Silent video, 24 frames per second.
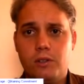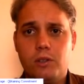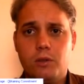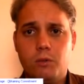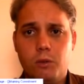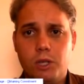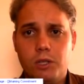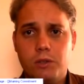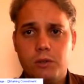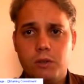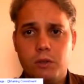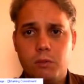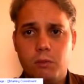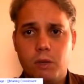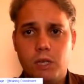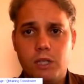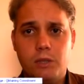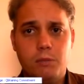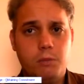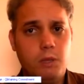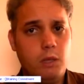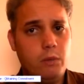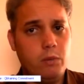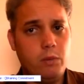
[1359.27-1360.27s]
It works with
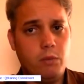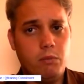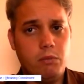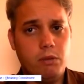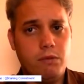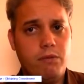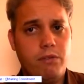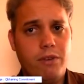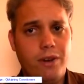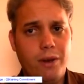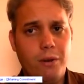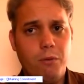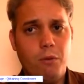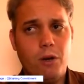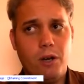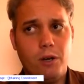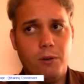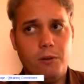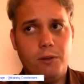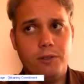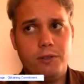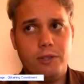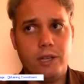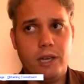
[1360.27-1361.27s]
most people, but very
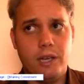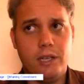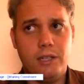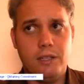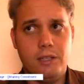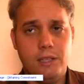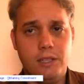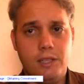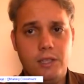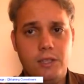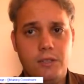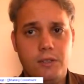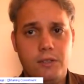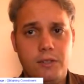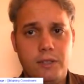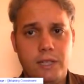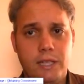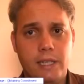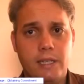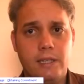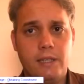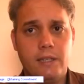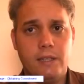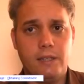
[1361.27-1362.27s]
well with the analytical
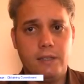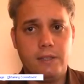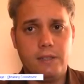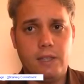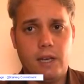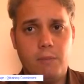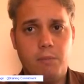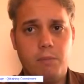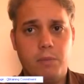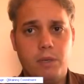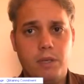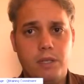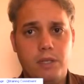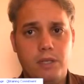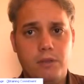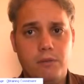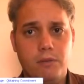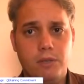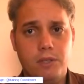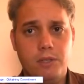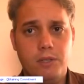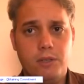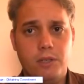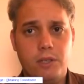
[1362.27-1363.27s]
type
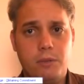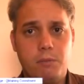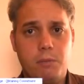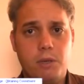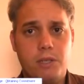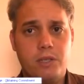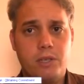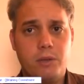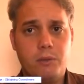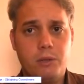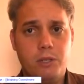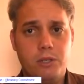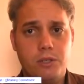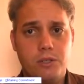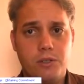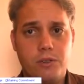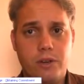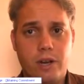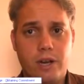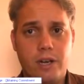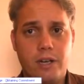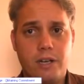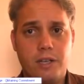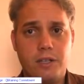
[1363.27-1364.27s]
individual, especially when you're
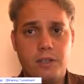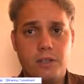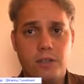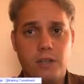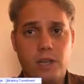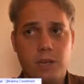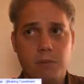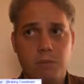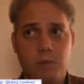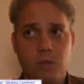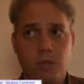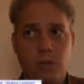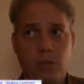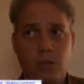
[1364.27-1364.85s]
struggling to get him to